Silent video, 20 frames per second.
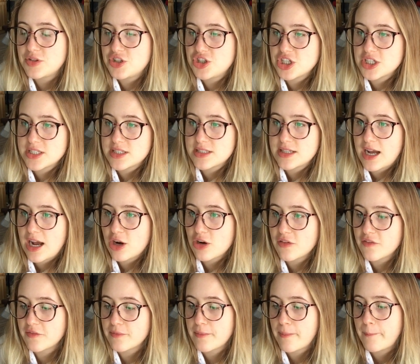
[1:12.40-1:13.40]
just out
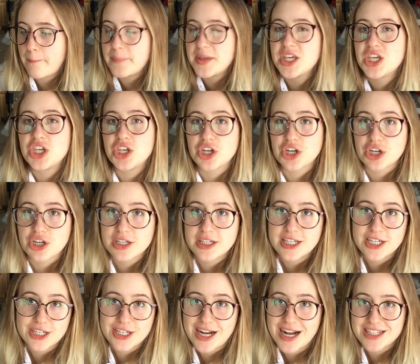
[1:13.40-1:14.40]
of pure
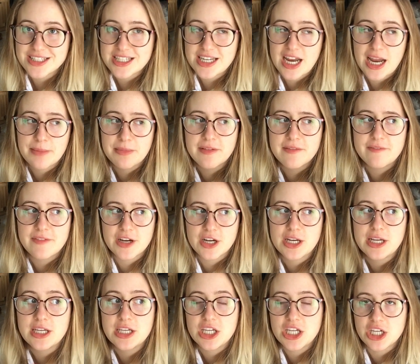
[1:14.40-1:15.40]
curiosity. I'm a
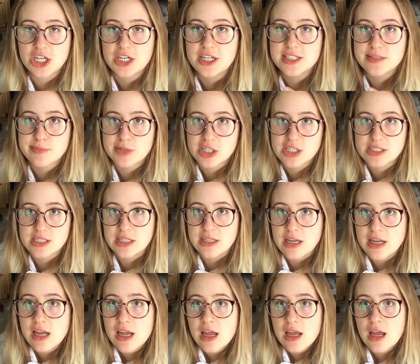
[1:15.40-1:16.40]
very curious
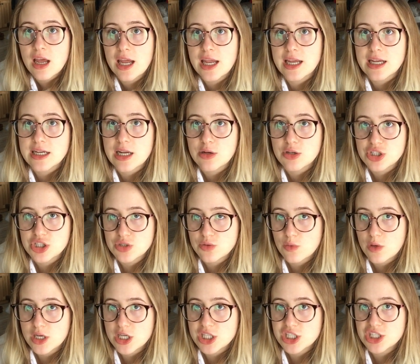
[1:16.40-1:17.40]
person, and I just
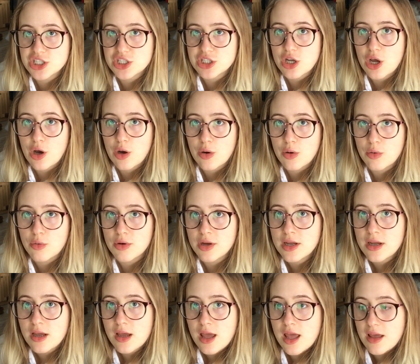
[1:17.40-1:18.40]
wanted to know
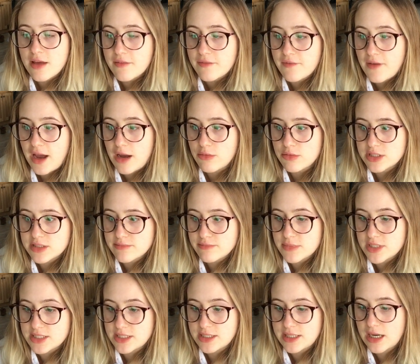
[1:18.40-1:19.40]
if I was
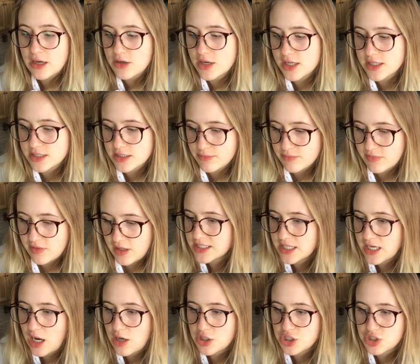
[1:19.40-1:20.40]
missing out on something,
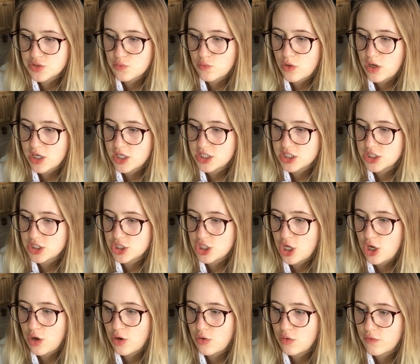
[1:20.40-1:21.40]
and I just wanted to
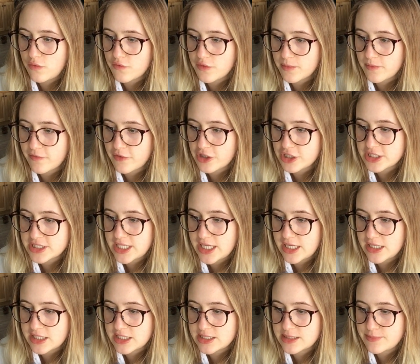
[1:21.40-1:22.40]
know from
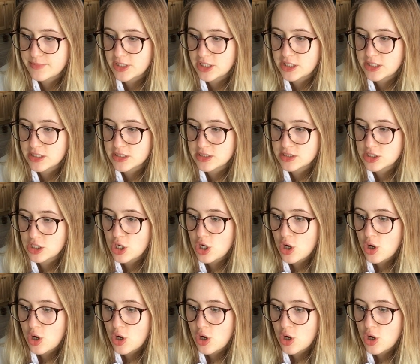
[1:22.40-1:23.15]
firsthand experience